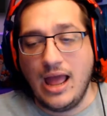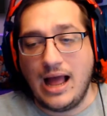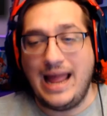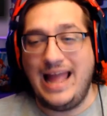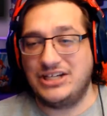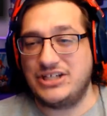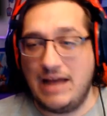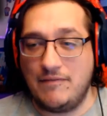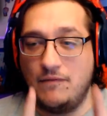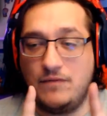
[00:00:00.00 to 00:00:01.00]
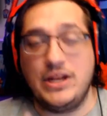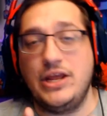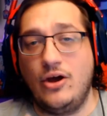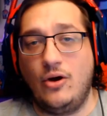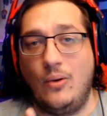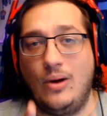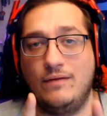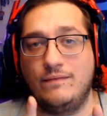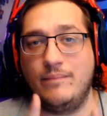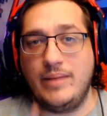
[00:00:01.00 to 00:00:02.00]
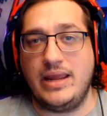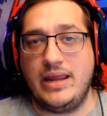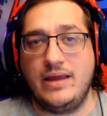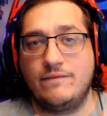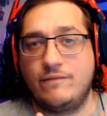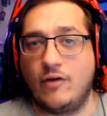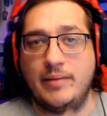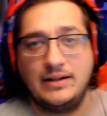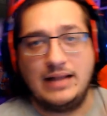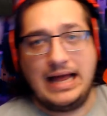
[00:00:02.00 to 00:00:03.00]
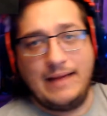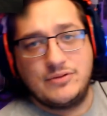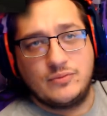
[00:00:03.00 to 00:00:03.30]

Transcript: I actually have a video of me farming labs.